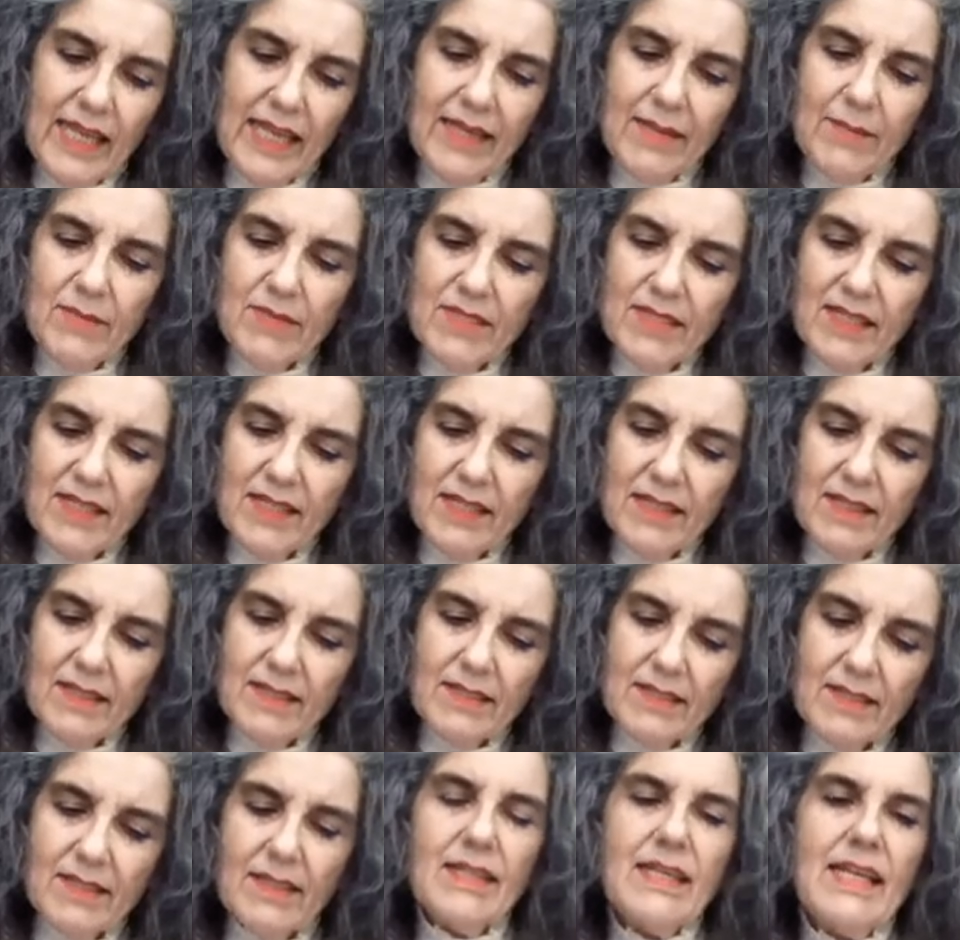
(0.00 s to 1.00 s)
I am
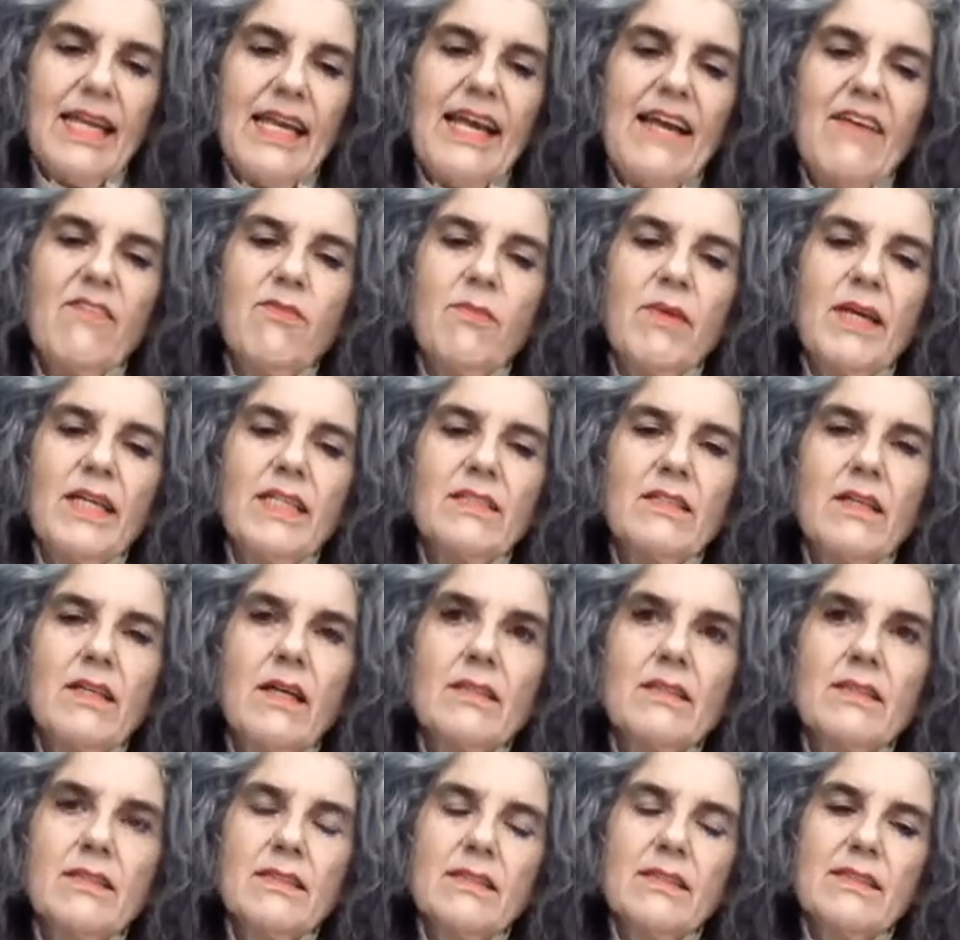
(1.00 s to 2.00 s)
six and I have my
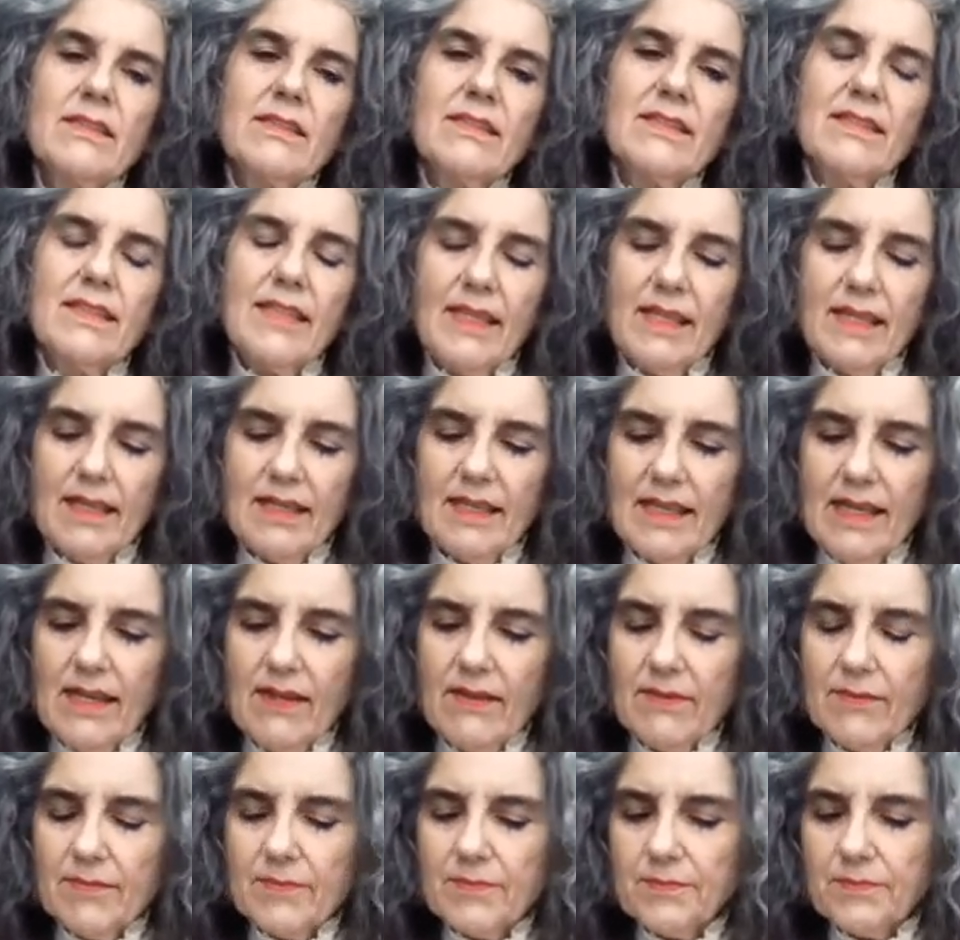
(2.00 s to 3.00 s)
tonsils taken
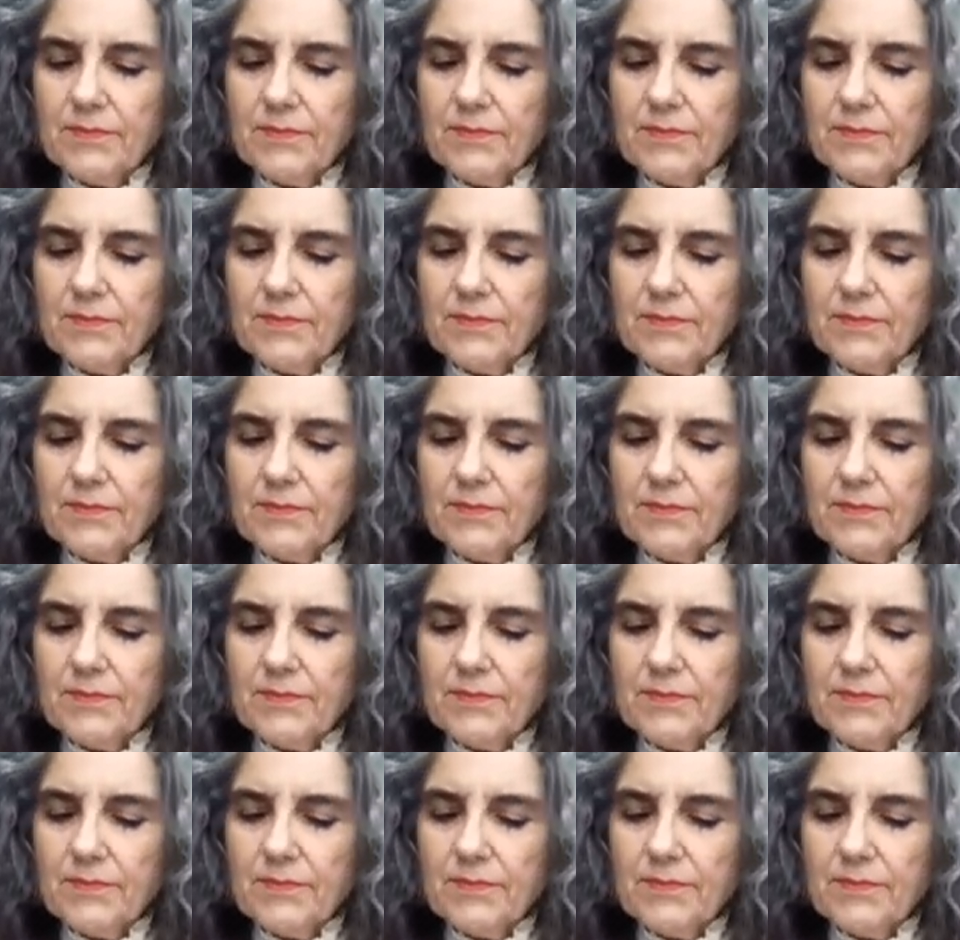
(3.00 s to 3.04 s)
out.